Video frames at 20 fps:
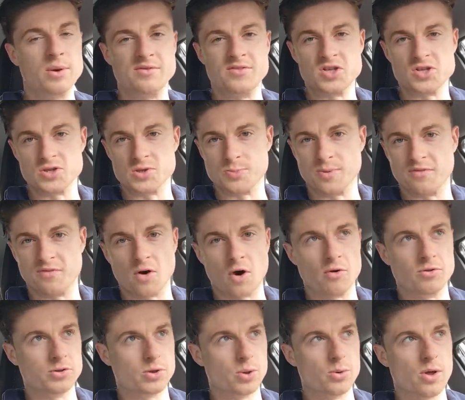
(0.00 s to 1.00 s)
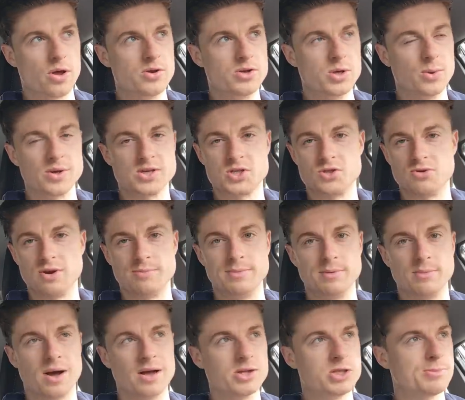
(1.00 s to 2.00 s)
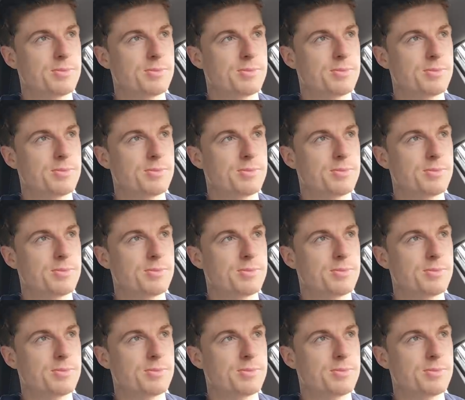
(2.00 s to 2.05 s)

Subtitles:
divisions before and do extremely well.